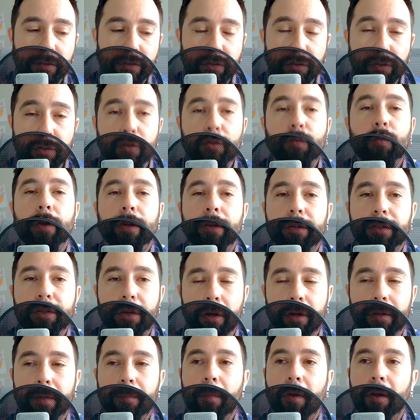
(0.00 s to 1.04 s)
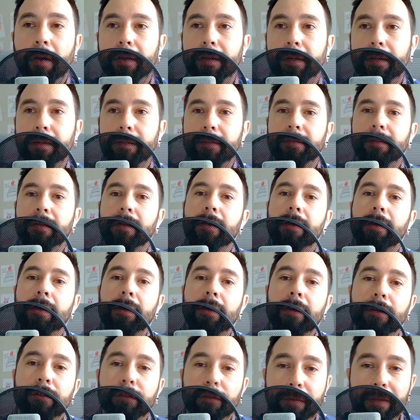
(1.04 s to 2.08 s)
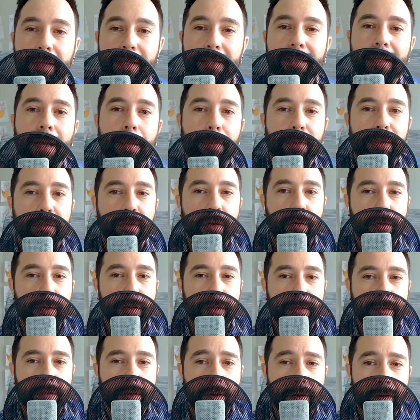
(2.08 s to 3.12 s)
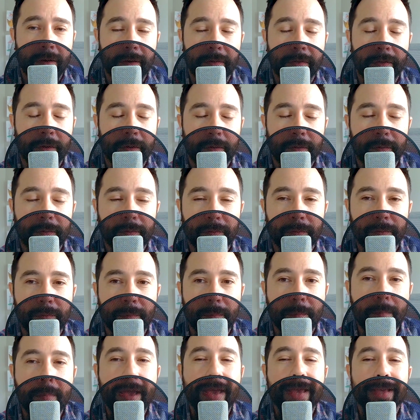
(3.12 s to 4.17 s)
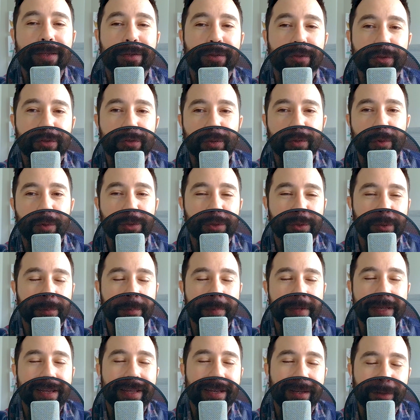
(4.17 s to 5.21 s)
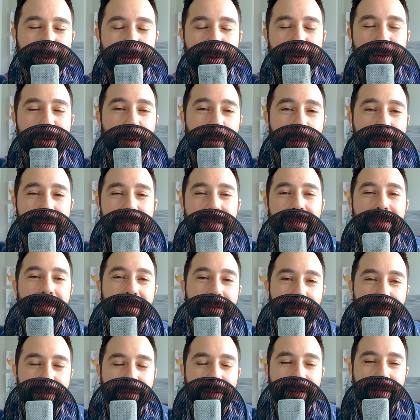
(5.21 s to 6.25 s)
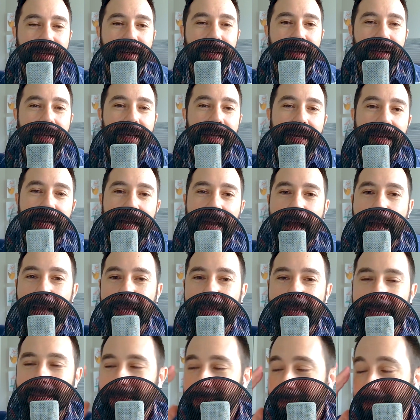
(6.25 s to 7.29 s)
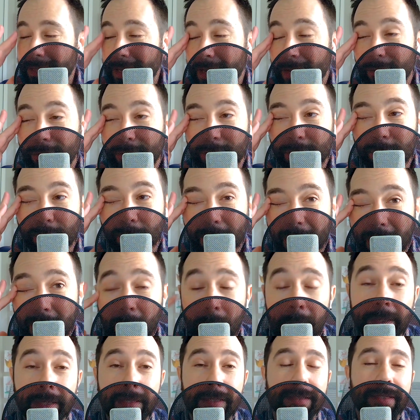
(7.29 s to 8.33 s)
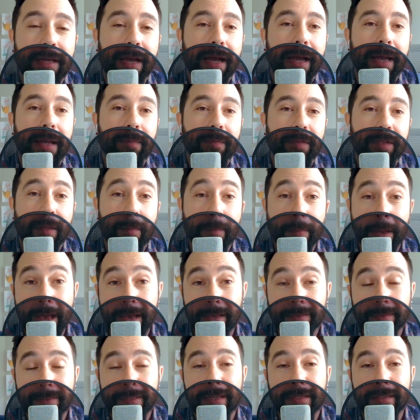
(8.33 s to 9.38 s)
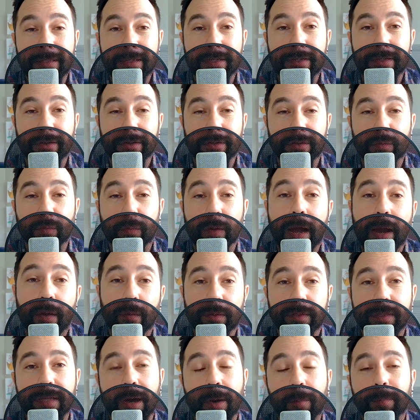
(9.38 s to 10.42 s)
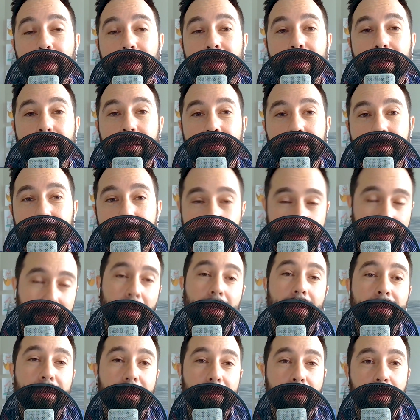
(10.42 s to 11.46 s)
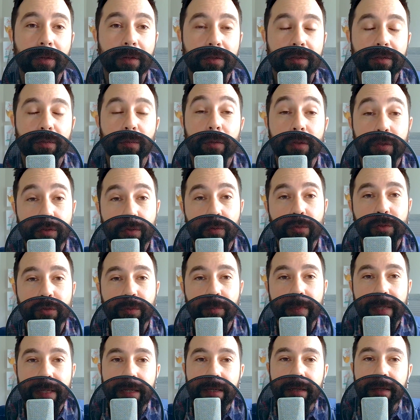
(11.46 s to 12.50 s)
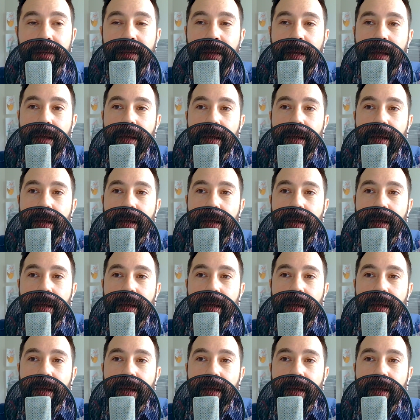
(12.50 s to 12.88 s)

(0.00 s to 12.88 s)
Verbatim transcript: as two where your target market is. So this episode is called Make Your Social Media Look Cohesive. I can't tell you how many times in the past ten years when I was helping customers with social media,